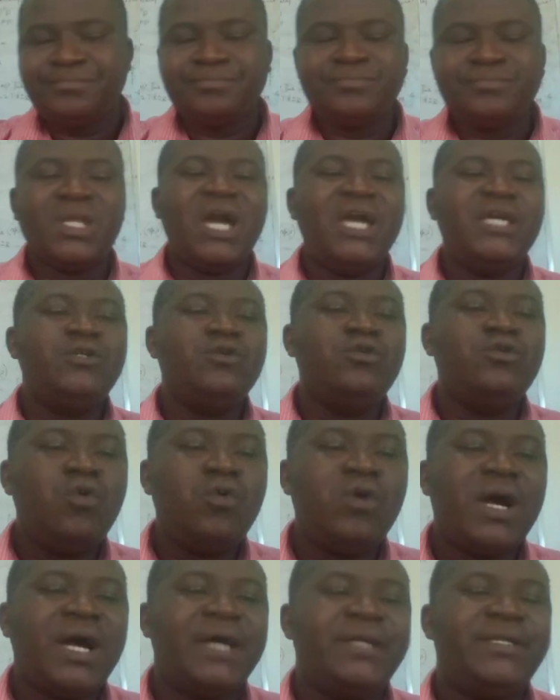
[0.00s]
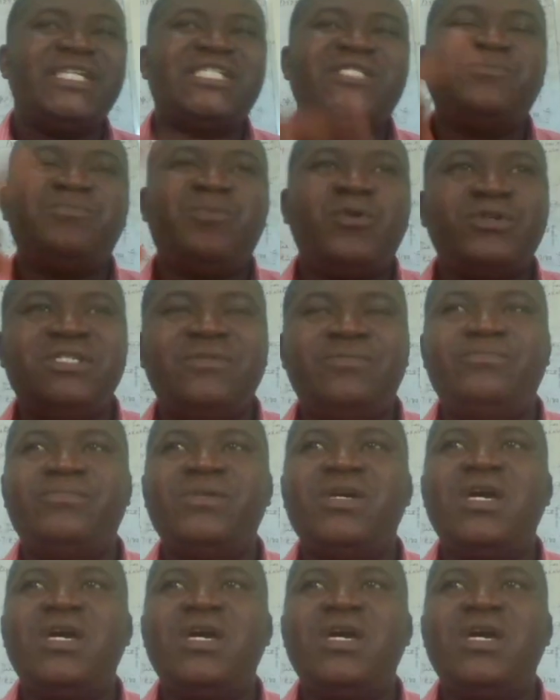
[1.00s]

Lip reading: and you go and export the